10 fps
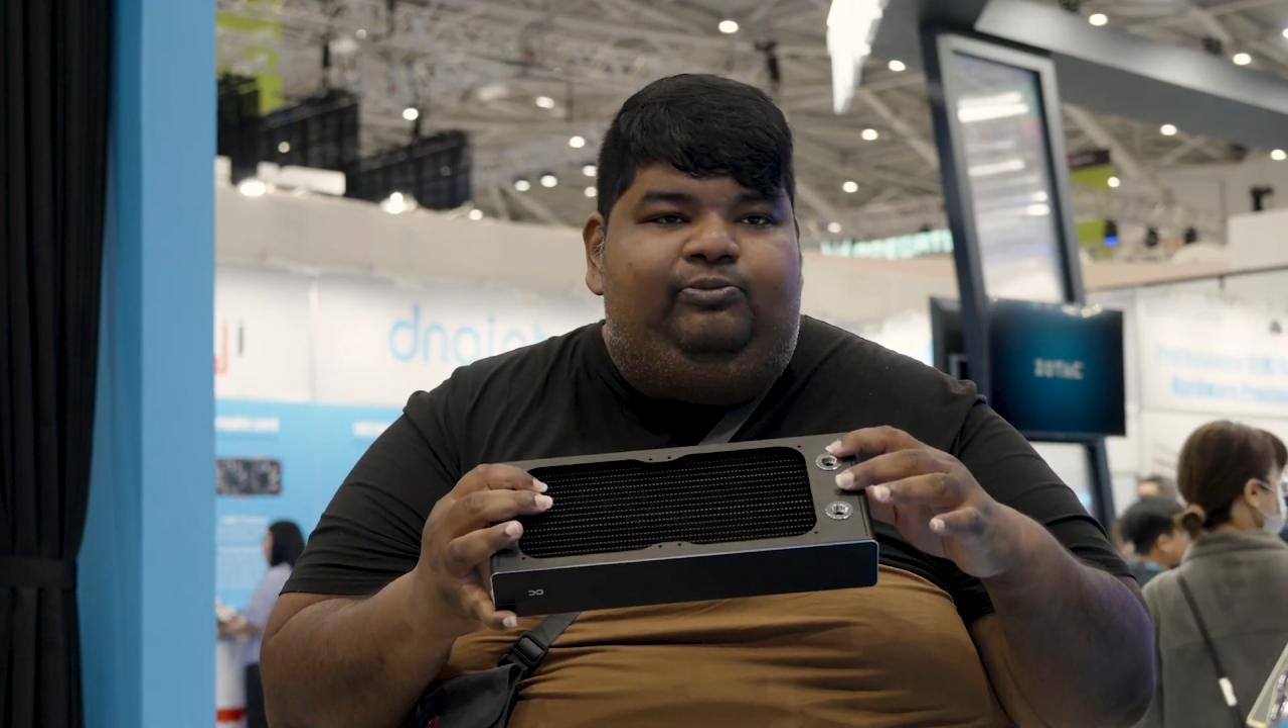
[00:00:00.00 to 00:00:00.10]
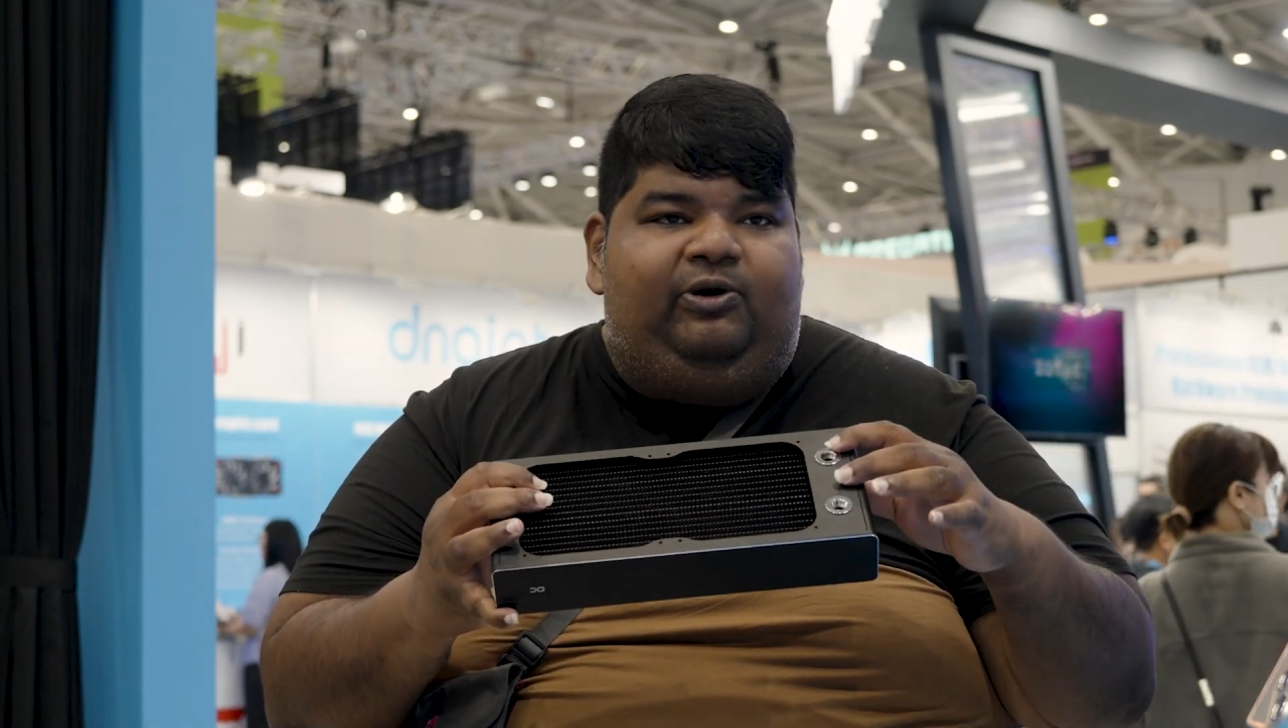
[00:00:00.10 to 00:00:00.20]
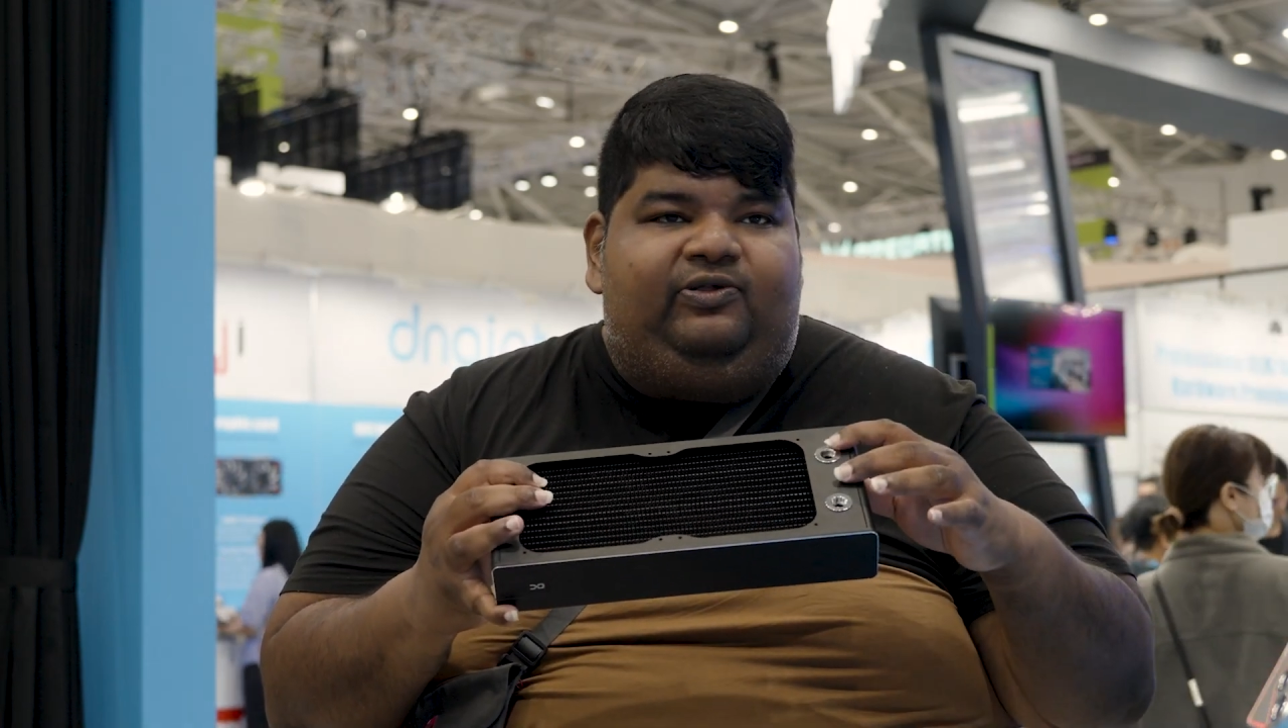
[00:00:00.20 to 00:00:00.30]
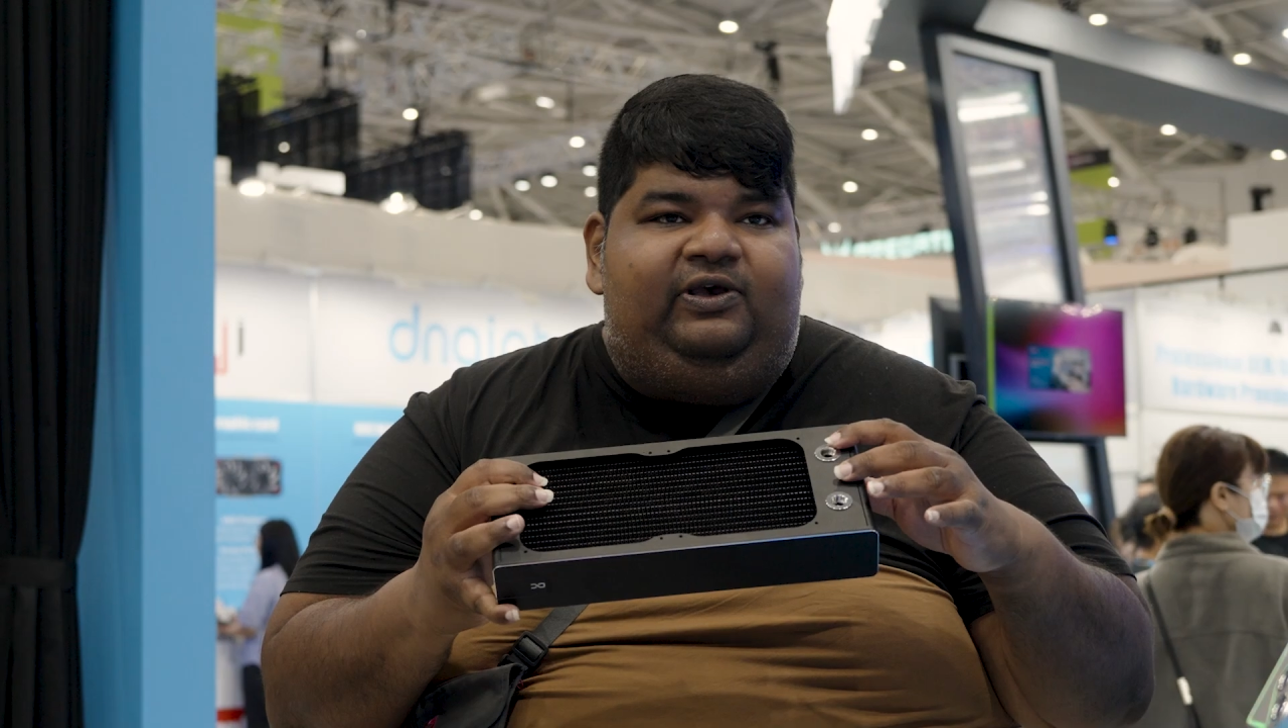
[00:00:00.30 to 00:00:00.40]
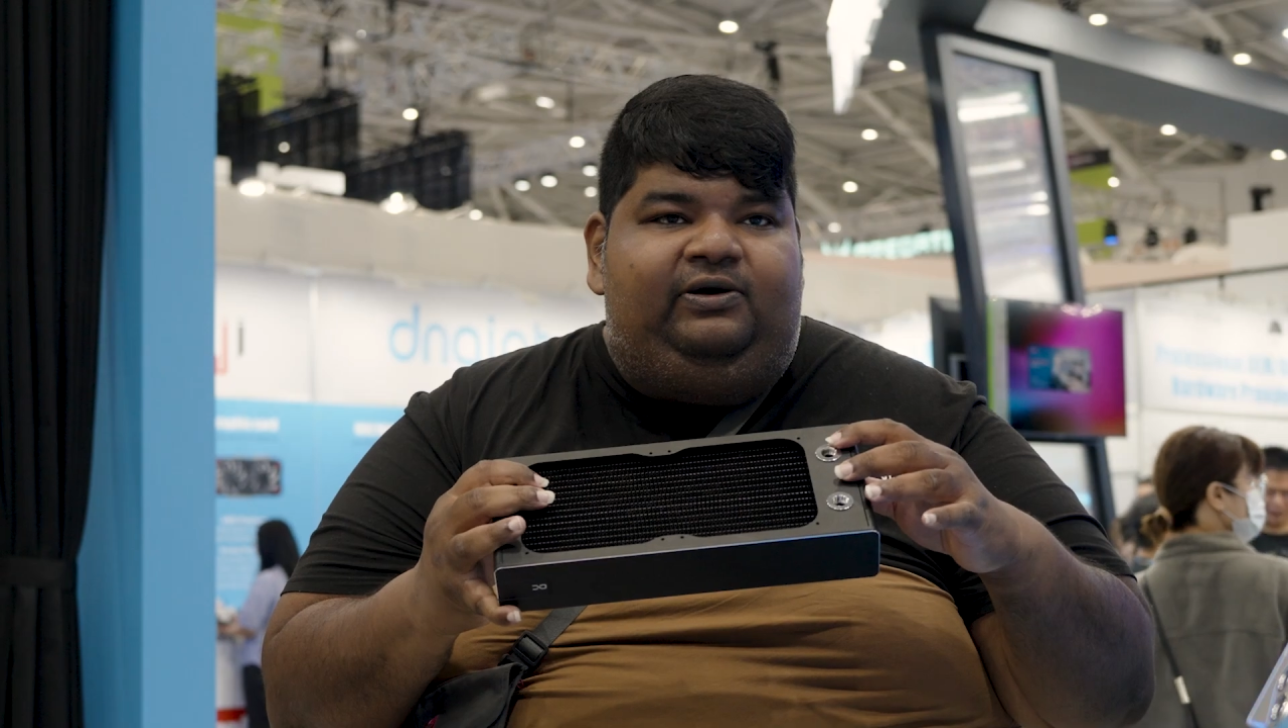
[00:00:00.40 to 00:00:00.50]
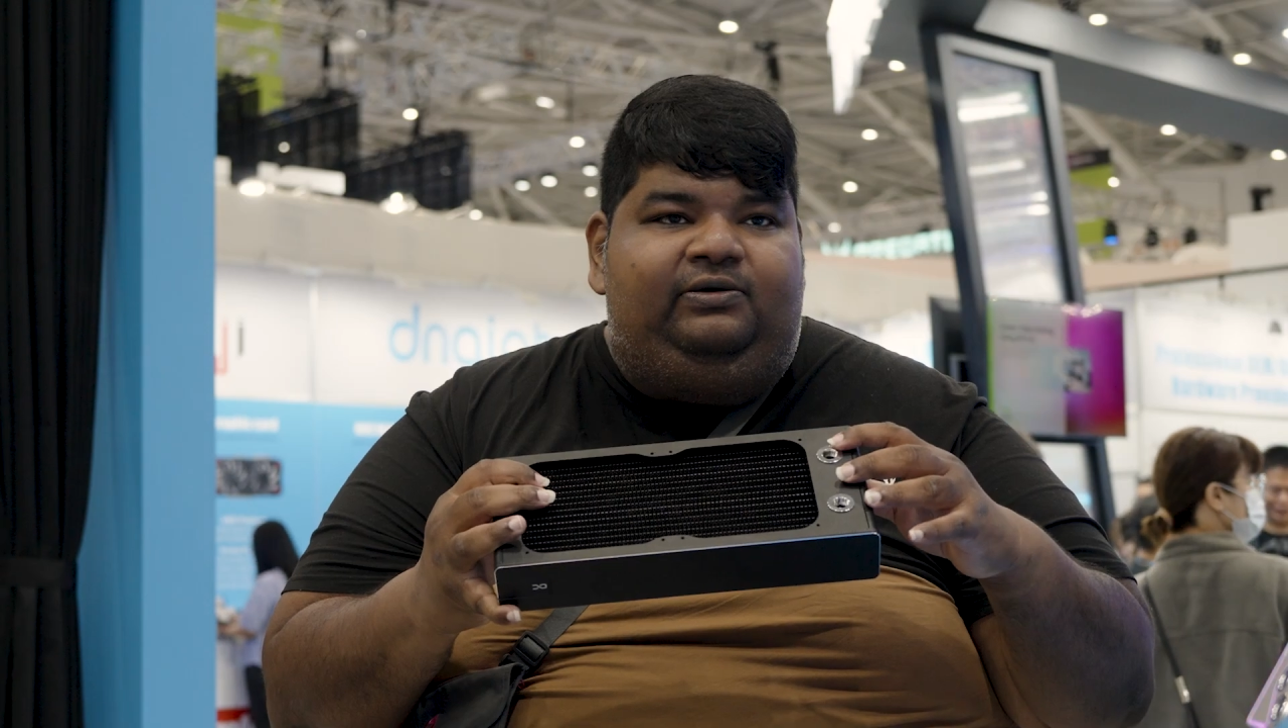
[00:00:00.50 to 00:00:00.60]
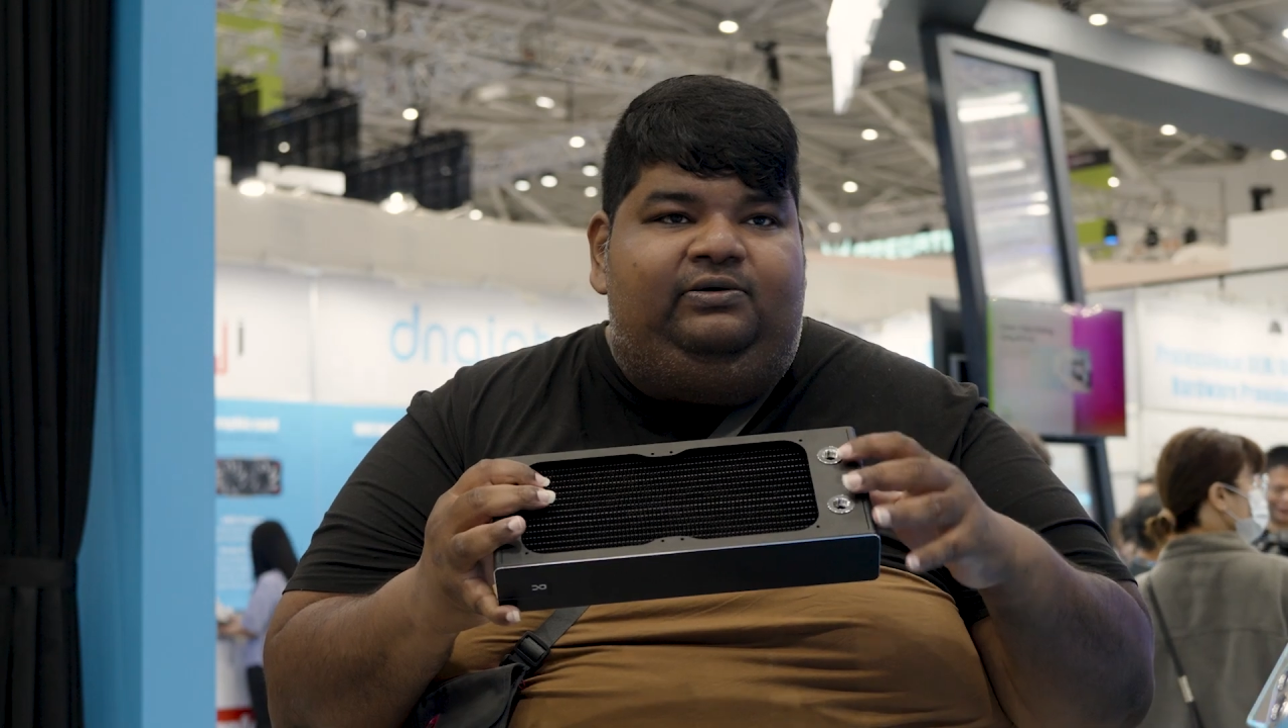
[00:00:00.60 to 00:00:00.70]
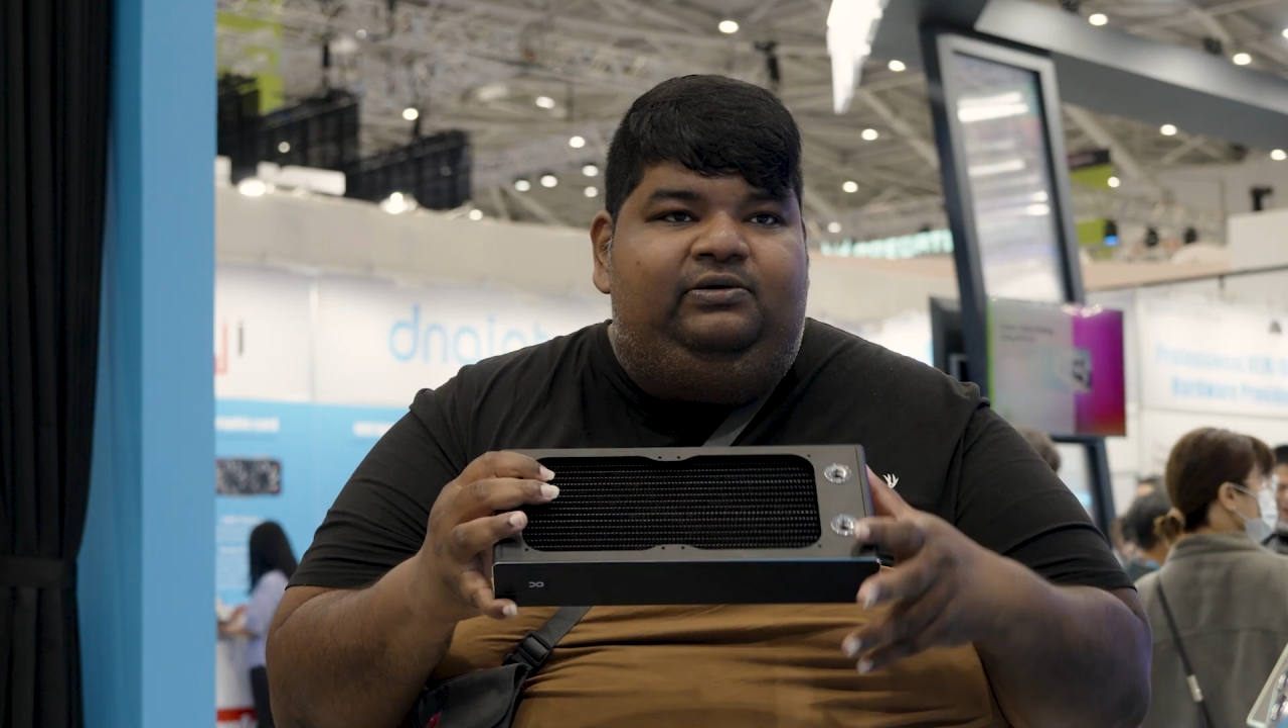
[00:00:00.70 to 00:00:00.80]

pots here.